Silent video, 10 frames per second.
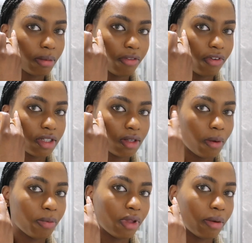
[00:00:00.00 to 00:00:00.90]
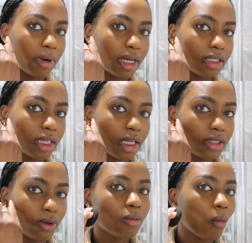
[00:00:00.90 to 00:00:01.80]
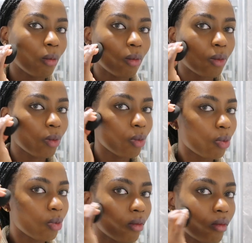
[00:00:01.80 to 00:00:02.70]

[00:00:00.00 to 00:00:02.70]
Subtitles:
my face up there, but I decided to go down a bit,